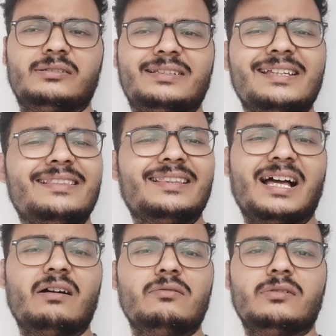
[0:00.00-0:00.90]
till
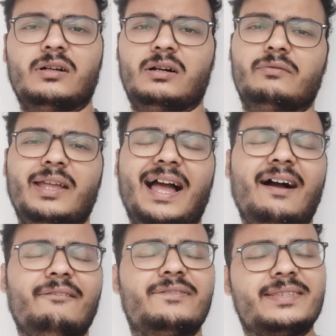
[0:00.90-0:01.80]
now we
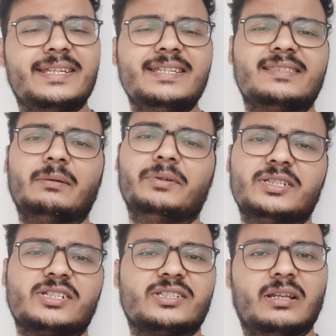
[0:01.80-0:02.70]
have seen some
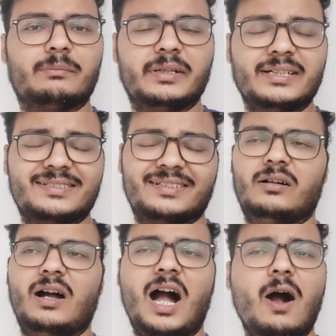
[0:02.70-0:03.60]
rejection updates.
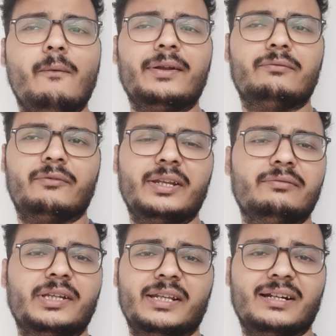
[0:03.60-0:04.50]
How and
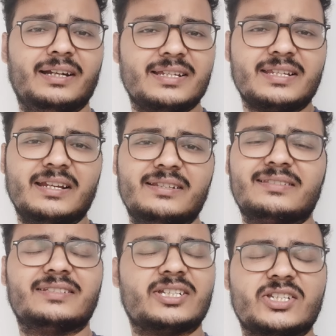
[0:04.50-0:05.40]
when we can understand
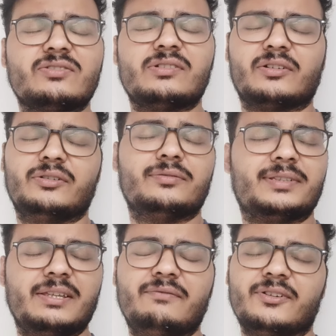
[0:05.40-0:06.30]
these rejections, we are going to
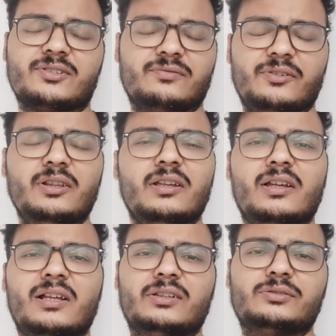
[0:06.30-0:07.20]
see first of all.
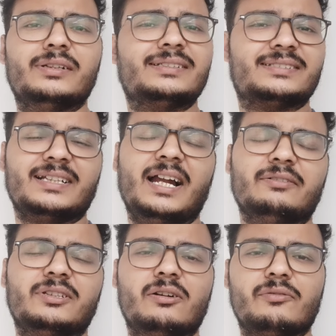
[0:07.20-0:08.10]
So let's
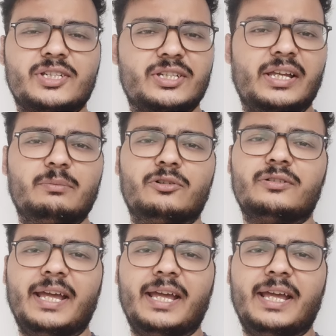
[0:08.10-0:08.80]
start without wasting any more